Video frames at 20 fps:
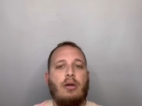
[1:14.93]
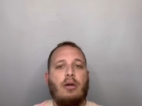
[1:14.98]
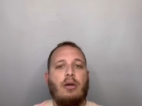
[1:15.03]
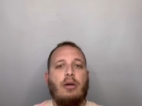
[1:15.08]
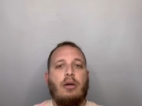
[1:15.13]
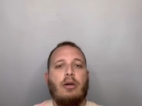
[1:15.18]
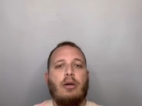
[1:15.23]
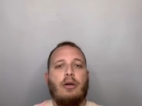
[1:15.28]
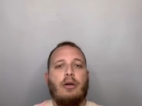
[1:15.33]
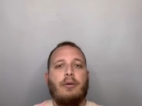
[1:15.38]

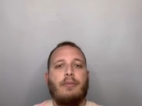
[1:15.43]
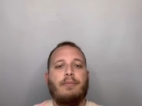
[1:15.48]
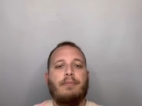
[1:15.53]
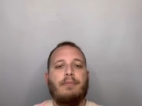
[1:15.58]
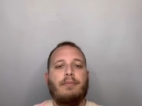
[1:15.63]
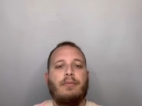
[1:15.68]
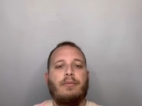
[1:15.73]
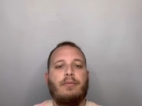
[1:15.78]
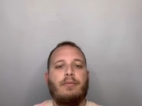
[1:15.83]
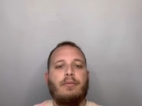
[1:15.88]
um,
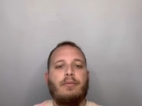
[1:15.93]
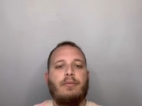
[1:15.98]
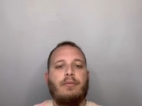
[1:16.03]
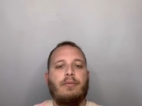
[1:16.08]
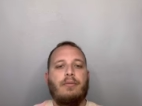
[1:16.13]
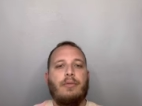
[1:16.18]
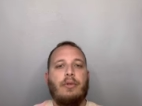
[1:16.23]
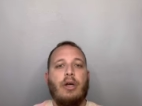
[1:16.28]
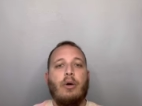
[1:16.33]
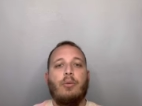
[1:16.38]

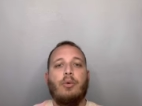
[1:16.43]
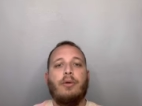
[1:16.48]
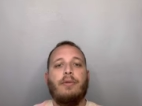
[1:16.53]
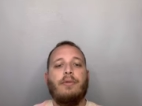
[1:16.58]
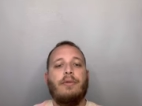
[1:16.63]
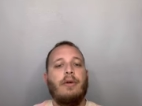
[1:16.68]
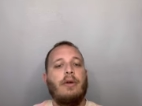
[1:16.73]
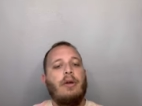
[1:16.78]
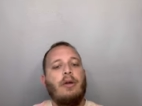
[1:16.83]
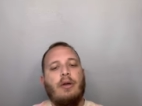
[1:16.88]
help
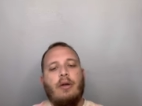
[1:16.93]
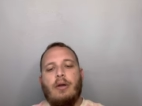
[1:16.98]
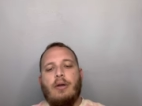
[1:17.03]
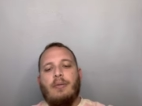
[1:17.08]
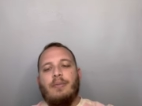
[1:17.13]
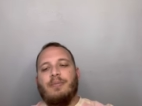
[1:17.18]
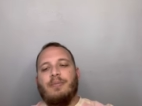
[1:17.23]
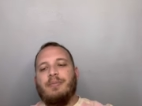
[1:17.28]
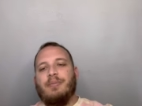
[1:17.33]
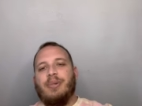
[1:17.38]
with,
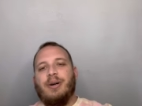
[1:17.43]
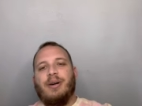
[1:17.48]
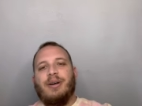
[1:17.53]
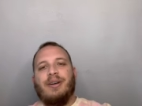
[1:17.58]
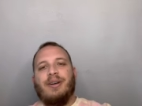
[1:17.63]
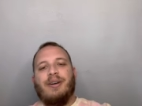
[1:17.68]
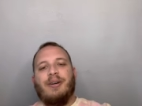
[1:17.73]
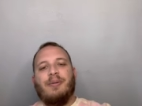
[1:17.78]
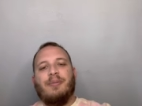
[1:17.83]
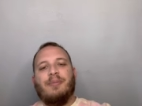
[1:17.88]
but,
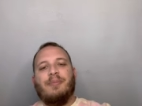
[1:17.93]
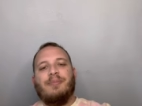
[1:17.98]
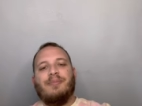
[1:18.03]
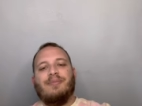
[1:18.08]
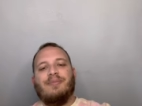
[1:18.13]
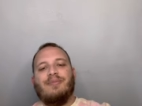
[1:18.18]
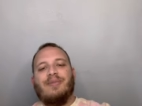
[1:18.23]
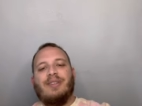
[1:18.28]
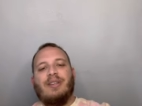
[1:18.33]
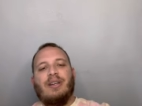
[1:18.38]
um,
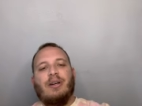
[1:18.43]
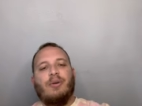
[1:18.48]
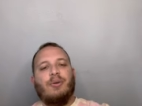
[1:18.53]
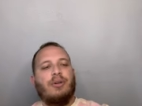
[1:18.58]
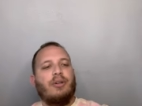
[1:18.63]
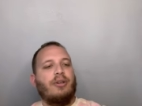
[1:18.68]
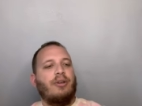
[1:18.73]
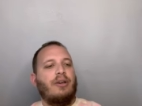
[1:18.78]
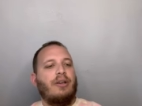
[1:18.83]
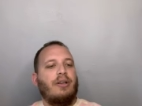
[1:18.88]
I want
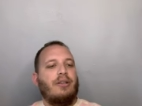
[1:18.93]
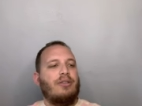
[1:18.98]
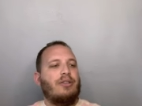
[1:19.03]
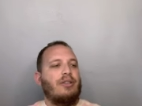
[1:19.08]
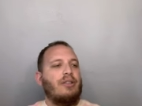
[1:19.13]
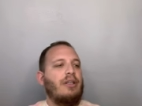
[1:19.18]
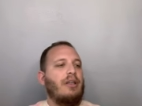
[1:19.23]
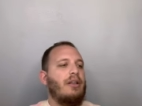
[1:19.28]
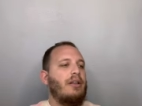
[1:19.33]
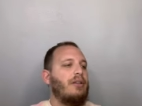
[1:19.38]
to go ahead and
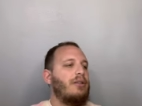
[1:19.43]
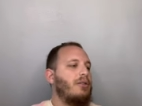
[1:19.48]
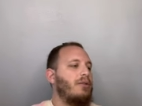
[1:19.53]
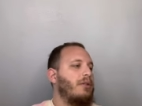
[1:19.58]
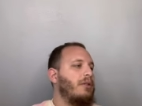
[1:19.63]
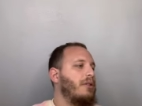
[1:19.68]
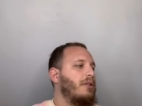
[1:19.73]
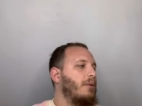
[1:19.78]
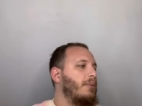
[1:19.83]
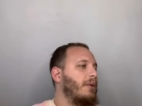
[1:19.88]
just get into
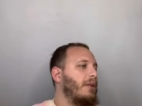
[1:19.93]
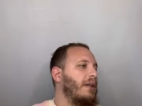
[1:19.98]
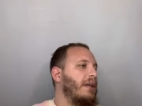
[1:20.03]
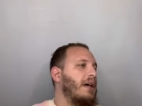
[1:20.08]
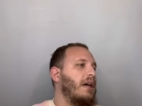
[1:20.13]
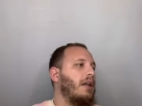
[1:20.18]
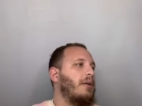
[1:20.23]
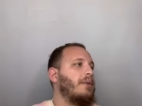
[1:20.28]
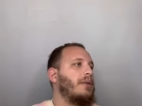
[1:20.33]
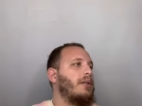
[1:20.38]
the, some of the
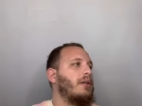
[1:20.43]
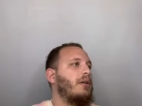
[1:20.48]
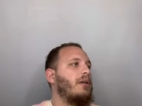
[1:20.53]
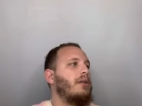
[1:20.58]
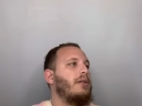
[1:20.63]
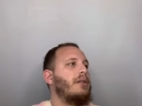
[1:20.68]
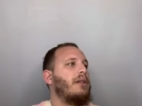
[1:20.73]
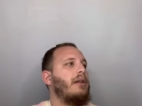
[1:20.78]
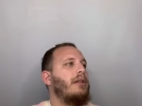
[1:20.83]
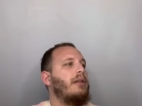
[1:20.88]
items that are
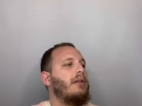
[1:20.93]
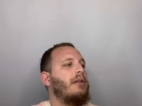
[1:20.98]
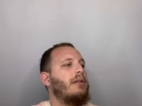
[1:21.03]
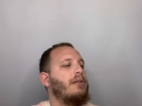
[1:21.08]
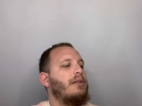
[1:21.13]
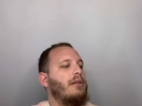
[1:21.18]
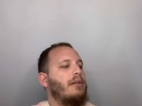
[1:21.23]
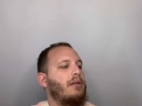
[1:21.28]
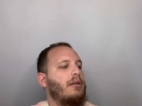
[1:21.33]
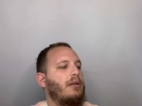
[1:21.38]
inside
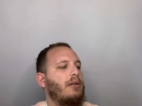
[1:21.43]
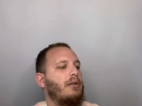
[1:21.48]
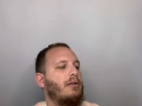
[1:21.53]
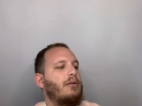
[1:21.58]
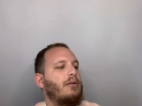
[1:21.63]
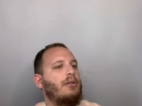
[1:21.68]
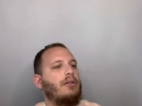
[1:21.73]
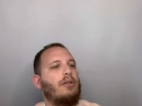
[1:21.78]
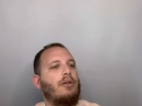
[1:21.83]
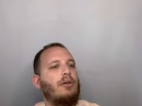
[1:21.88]
this.
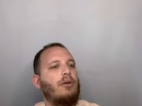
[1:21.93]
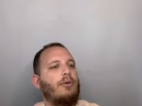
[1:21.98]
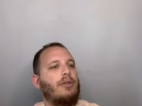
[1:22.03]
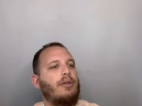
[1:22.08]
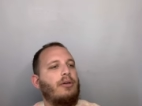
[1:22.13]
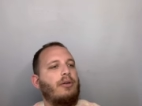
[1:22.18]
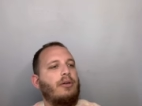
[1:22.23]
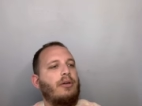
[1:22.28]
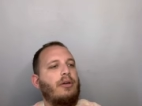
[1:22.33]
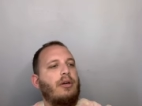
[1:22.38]
So it's
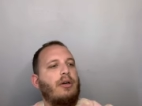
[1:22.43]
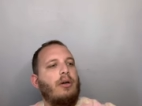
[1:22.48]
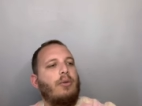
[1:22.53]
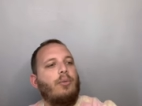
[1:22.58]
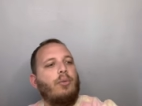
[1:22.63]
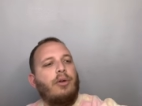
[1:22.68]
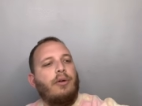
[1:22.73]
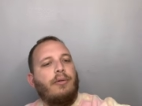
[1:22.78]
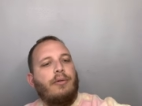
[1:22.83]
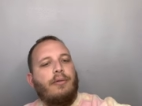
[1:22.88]
going to come
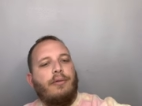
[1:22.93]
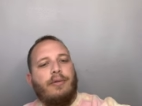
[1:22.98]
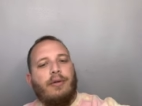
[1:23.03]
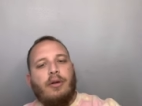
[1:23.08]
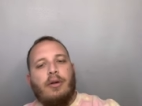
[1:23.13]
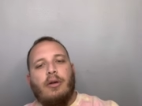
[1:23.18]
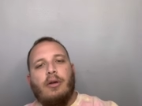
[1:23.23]
with